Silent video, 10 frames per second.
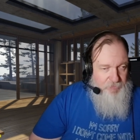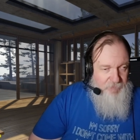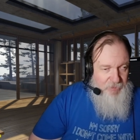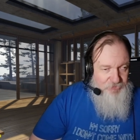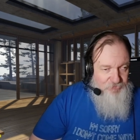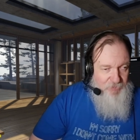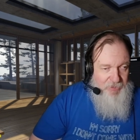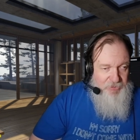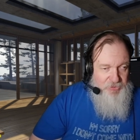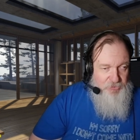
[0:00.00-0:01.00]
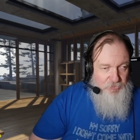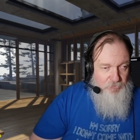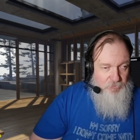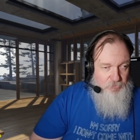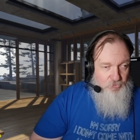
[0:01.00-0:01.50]
I'm not trying to
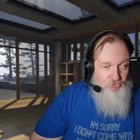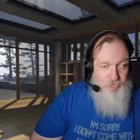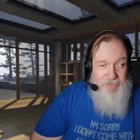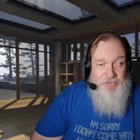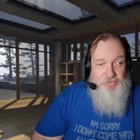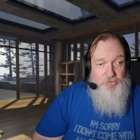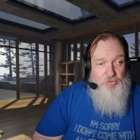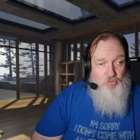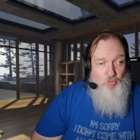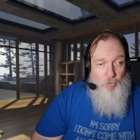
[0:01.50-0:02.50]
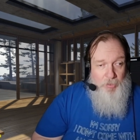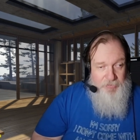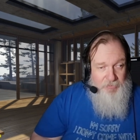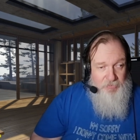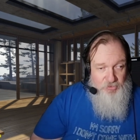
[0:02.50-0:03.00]
redo what
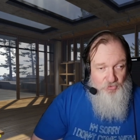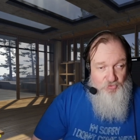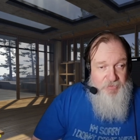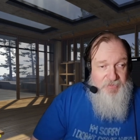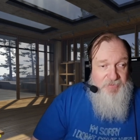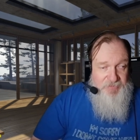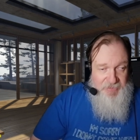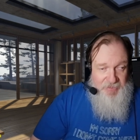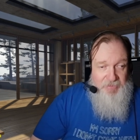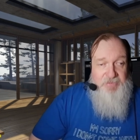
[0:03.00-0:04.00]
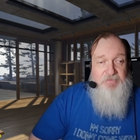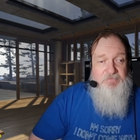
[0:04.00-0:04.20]
Lucas did